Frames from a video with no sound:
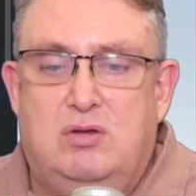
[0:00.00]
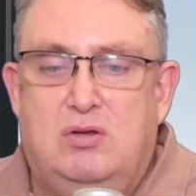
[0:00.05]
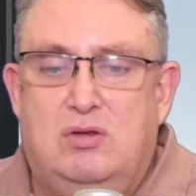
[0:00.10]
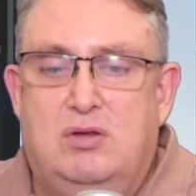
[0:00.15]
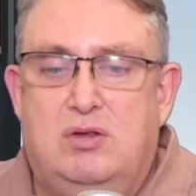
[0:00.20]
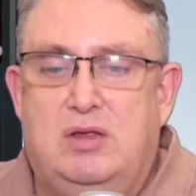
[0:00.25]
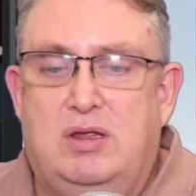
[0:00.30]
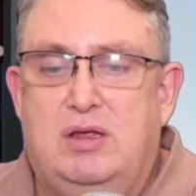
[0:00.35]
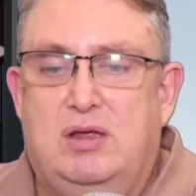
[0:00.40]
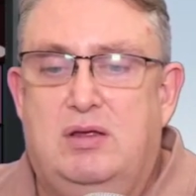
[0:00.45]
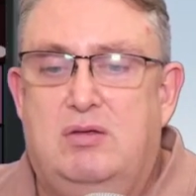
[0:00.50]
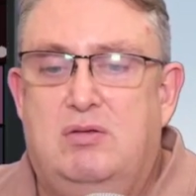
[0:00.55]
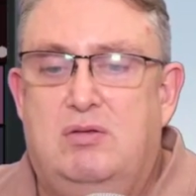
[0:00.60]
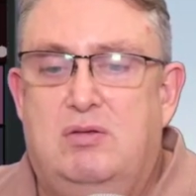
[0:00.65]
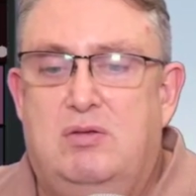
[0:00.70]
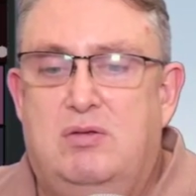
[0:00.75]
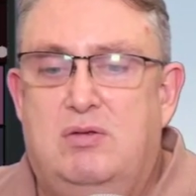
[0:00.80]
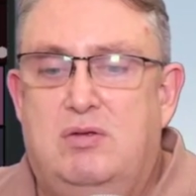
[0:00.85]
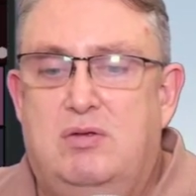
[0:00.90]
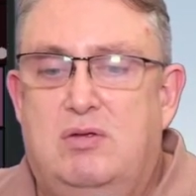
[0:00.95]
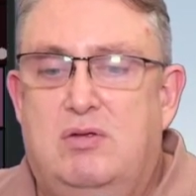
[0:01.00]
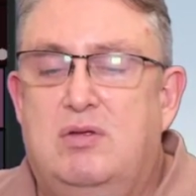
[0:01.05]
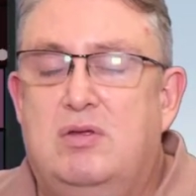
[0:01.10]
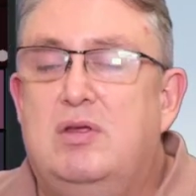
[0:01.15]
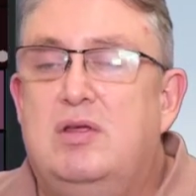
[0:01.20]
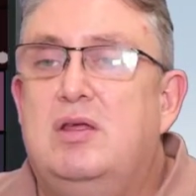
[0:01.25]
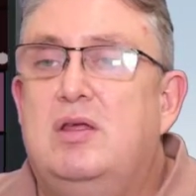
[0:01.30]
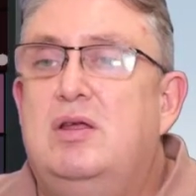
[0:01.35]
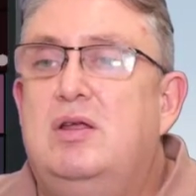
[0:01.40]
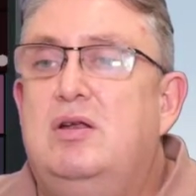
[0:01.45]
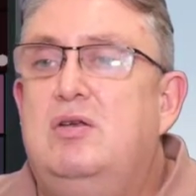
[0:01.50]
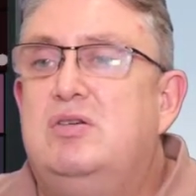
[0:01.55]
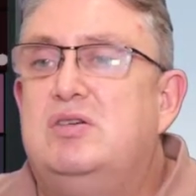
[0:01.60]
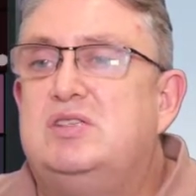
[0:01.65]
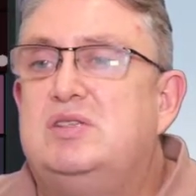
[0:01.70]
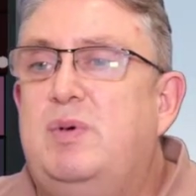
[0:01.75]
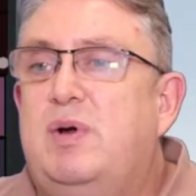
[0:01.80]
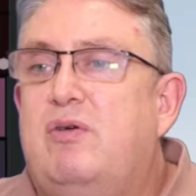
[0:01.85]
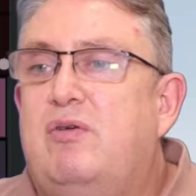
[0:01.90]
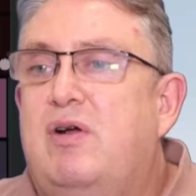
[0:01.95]
Yeah, looks
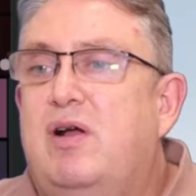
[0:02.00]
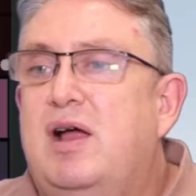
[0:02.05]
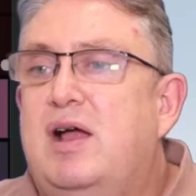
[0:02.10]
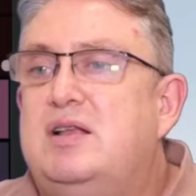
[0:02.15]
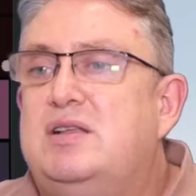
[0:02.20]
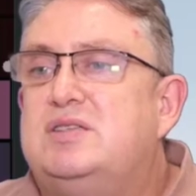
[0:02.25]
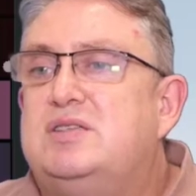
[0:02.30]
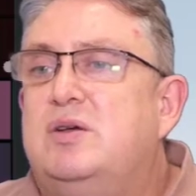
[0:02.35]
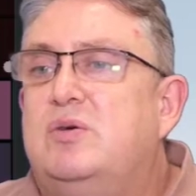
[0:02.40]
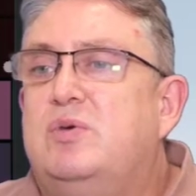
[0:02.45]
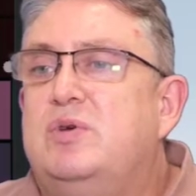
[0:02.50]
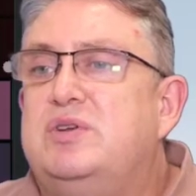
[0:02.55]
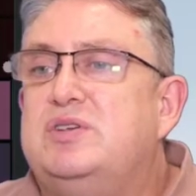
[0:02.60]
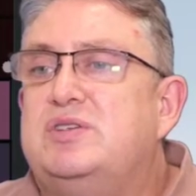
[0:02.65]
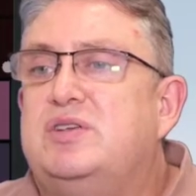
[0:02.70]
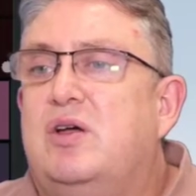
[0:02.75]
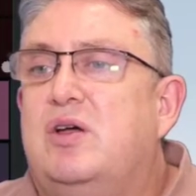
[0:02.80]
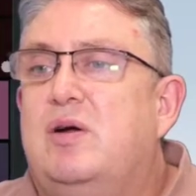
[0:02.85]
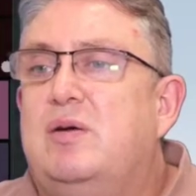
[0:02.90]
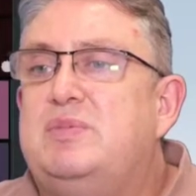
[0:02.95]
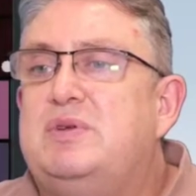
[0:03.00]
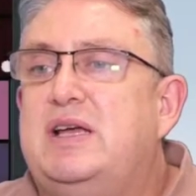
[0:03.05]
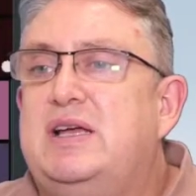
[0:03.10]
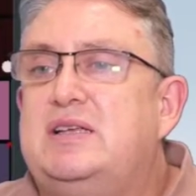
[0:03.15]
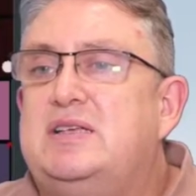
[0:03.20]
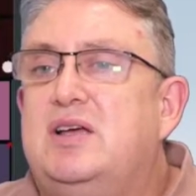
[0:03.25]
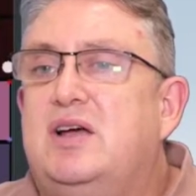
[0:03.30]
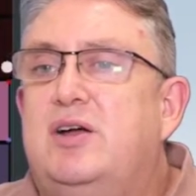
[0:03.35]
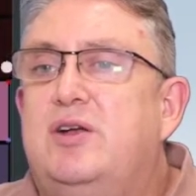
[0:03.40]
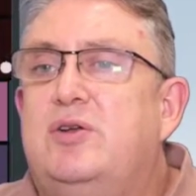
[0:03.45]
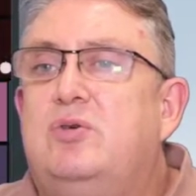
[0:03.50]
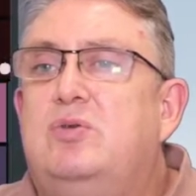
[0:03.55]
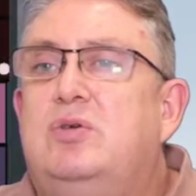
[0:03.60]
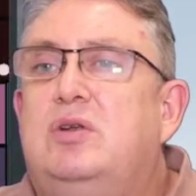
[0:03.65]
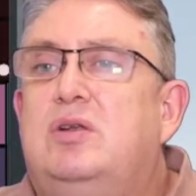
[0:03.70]
about right, so we'll just go update title.